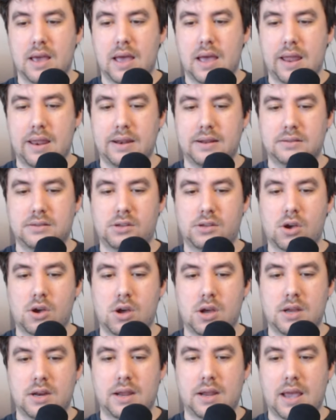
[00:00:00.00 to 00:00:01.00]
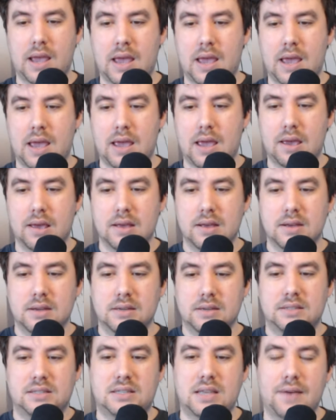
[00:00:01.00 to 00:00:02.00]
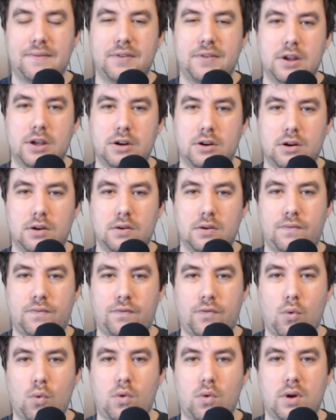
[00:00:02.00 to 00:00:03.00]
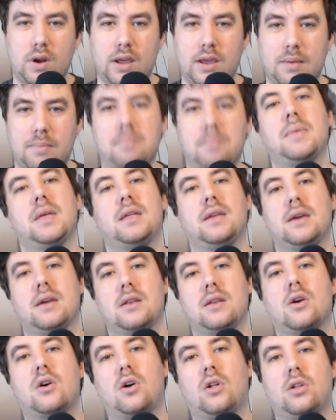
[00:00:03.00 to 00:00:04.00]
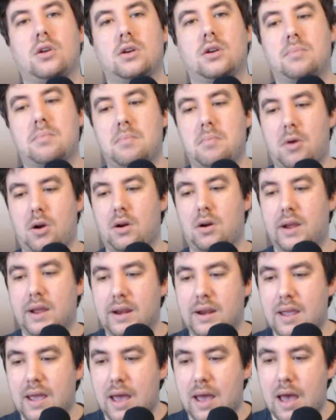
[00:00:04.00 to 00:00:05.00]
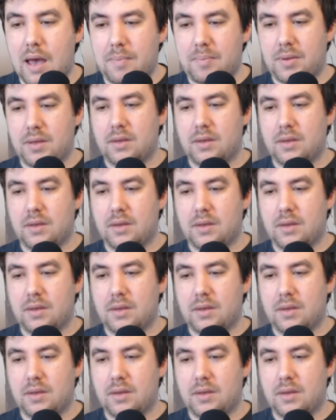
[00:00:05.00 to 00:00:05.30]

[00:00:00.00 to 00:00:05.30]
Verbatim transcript: And it's got a $740 million market cap.